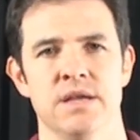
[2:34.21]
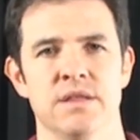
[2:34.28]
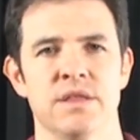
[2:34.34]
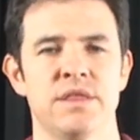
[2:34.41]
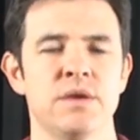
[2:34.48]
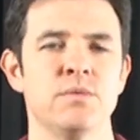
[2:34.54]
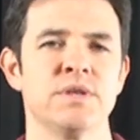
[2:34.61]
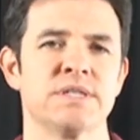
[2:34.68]
The
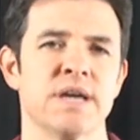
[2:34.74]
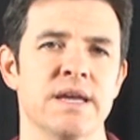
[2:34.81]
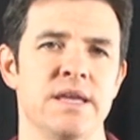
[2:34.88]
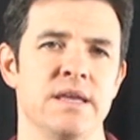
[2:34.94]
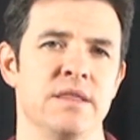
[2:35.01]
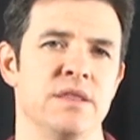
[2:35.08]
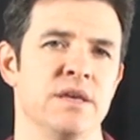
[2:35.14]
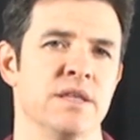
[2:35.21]
thing with
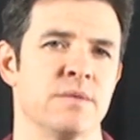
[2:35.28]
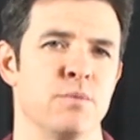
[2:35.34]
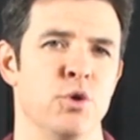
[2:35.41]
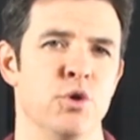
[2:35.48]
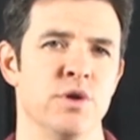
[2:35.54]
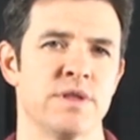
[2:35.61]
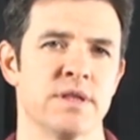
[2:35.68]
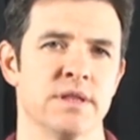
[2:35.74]
taking things
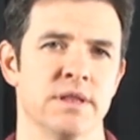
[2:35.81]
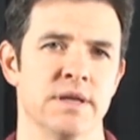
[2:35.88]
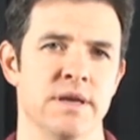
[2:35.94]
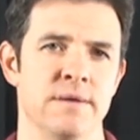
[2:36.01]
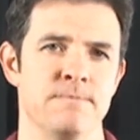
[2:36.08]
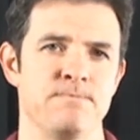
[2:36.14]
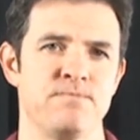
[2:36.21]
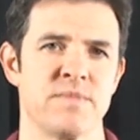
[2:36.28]

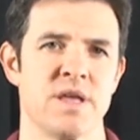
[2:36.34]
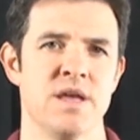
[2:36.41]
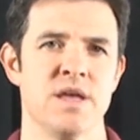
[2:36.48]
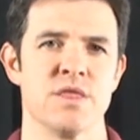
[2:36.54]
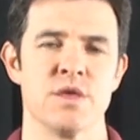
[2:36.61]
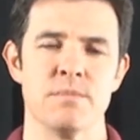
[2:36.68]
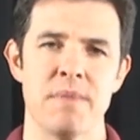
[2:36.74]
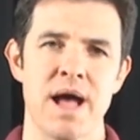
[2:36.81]
personally,
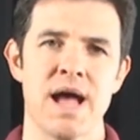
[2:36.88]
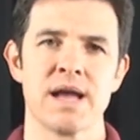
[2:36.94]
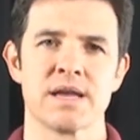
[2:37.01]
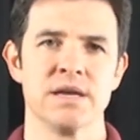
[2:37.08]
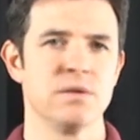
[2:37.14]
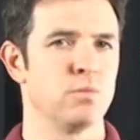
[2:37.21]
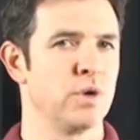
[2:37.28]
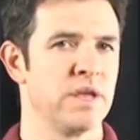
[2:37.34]
the
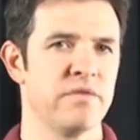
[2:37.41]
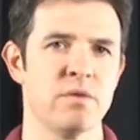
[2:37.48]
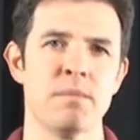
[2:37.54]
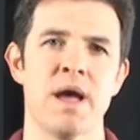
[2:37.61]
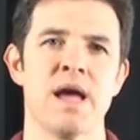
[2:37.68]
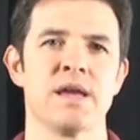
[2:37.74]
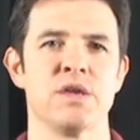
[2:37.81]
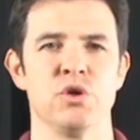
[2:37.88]
market, whatever
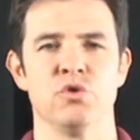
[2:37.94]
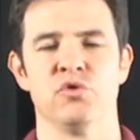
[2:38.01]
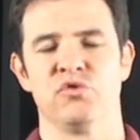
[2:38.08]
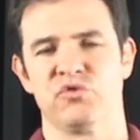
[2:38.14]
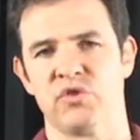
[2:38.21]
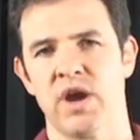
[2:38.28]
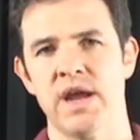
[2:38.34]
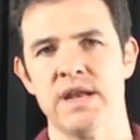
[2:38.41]
market you're
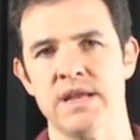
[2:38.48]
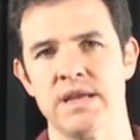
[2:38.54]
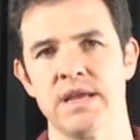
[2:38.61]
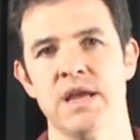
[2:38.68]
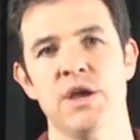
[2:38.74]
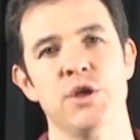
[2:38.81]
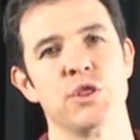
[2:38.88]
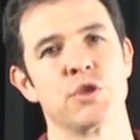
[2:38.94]

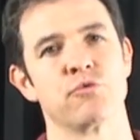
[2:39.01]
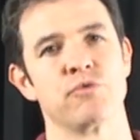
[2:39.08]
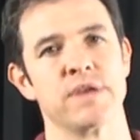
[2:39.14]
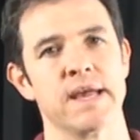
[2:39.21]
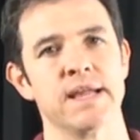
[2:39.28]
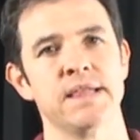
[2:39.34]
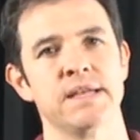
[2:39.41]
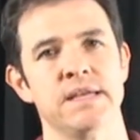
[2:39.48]
trading, the
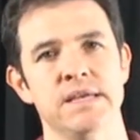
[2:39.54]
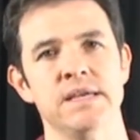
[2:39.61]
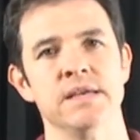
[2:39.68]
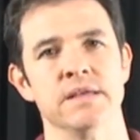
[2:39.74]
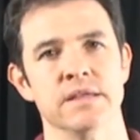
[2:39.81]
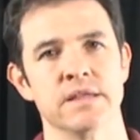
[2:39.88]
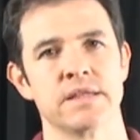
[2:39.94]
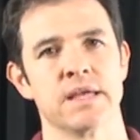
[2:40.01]
reality
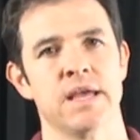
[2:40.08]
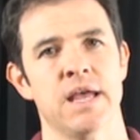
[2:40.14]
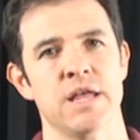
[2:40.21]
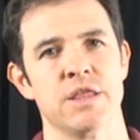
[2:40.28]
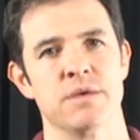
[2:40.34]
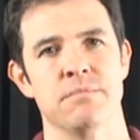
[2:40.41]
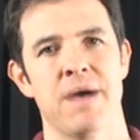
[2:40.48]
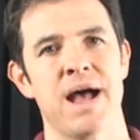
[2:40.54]
is
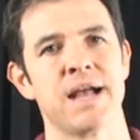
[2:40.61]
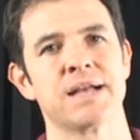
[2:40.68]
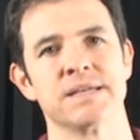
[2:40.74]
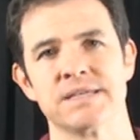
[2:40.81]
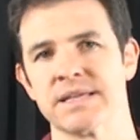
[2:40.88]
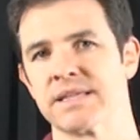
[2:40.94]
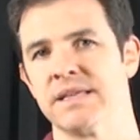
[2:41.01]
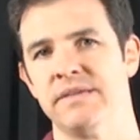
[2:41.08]
the
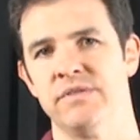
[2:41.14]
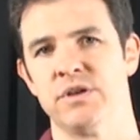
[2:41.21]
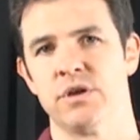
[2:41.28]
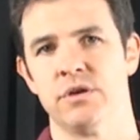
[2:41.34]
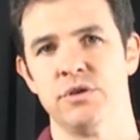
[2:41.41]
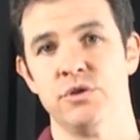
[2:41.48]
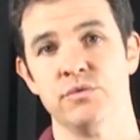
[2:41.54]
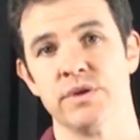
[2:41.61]
market doesn't even
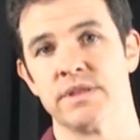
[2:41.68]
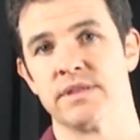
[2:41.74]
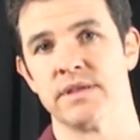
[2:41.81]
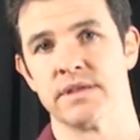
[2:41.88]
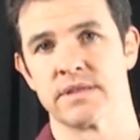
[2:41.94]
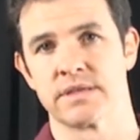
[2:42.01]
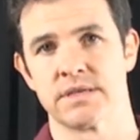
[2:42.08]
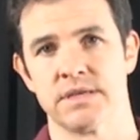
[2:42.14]
know you
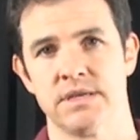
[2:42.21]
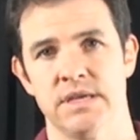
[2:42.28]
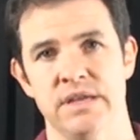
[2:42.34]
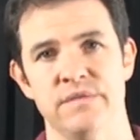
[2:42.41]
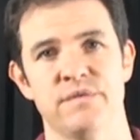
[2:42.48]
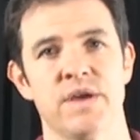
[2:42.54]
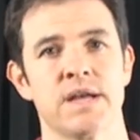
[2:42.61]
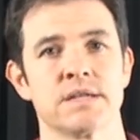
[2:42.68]
exist.
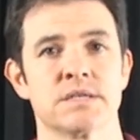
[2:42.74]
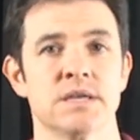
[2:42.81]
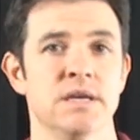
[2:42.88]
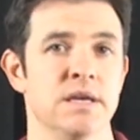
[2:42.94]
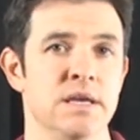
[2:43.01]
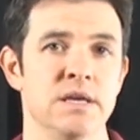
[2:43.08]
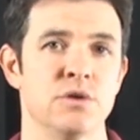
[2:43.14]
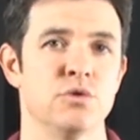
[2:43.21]
In fact,
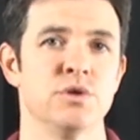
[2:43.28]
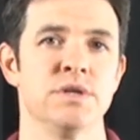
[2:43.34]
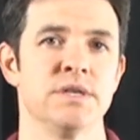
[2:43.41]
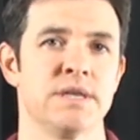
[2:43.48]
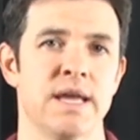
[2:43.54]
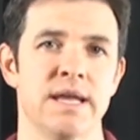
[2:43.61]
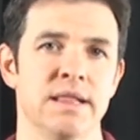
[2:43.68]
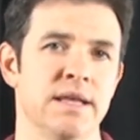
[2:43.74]
it
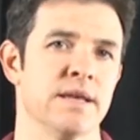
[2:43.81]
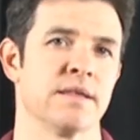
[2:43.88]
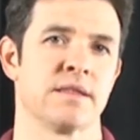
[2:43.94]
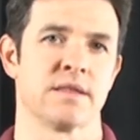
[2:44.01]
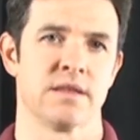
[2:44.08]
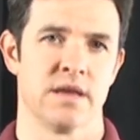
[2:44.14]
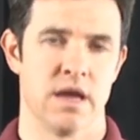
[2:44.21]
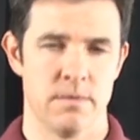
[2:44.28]
couldn't care
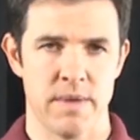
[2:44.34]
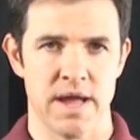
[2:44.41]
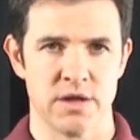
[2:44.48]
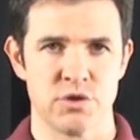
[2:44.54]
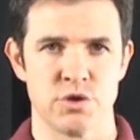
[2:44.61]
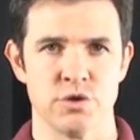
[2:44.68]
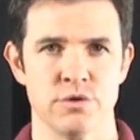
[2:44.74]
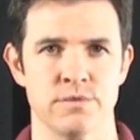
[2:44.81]
less
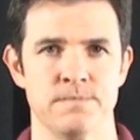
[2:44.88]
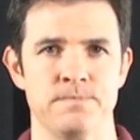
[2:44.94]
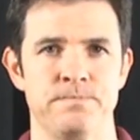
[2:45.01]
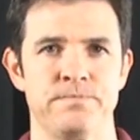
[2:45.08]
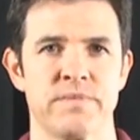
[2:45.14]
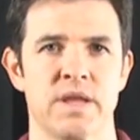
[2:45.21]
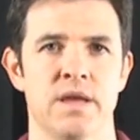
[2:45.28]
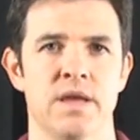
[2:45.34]
about you.